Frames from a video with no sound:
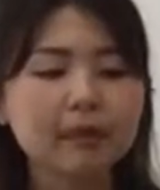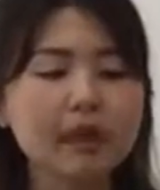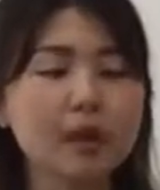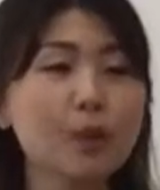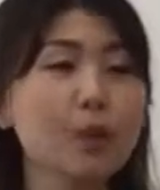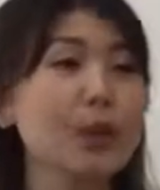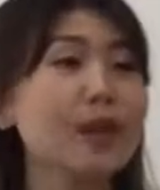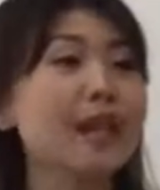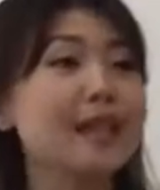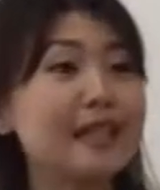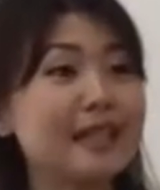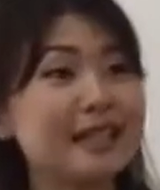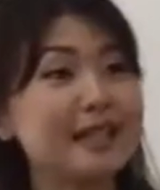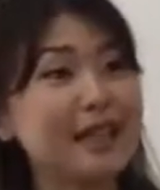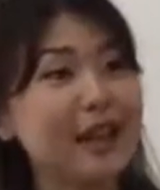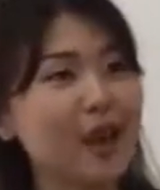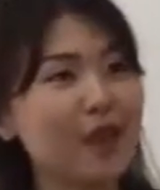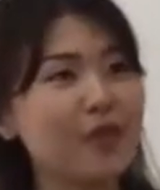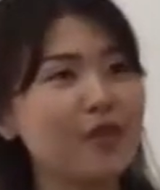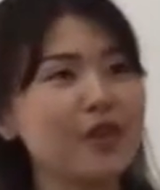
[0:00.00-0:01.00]
what I
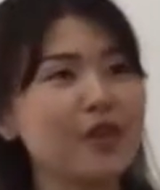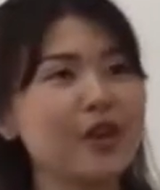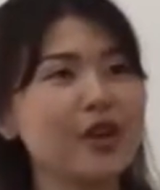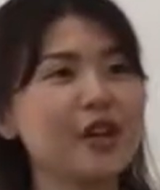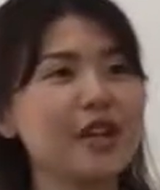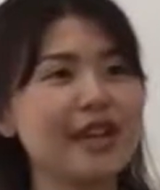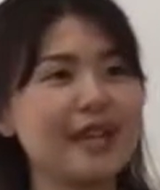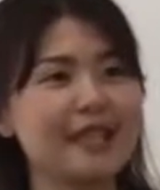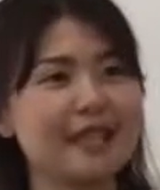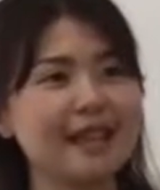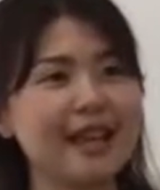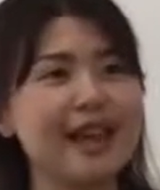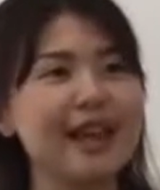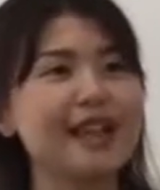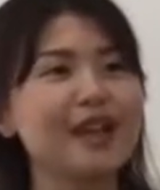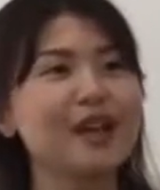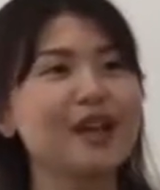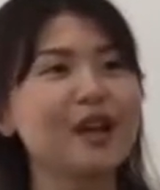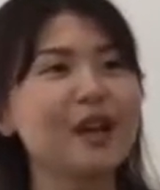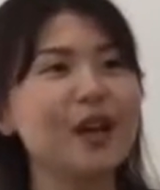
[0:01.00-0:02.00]
discovered is that
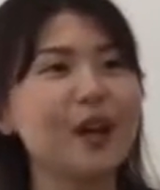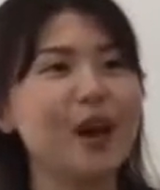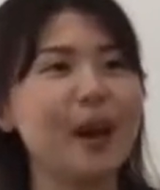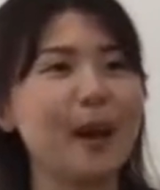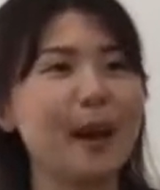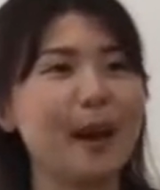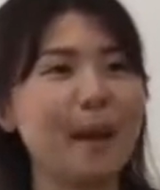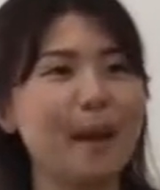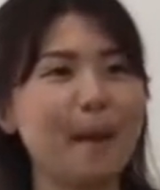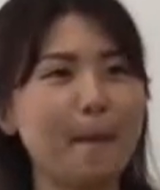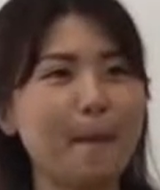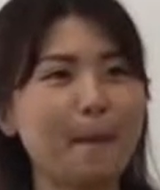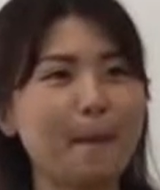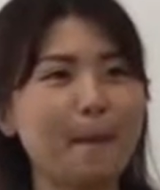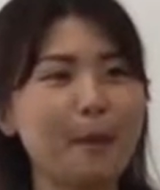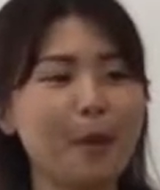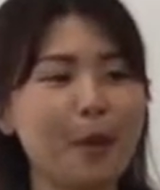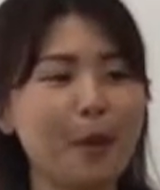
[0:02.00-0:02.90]
um,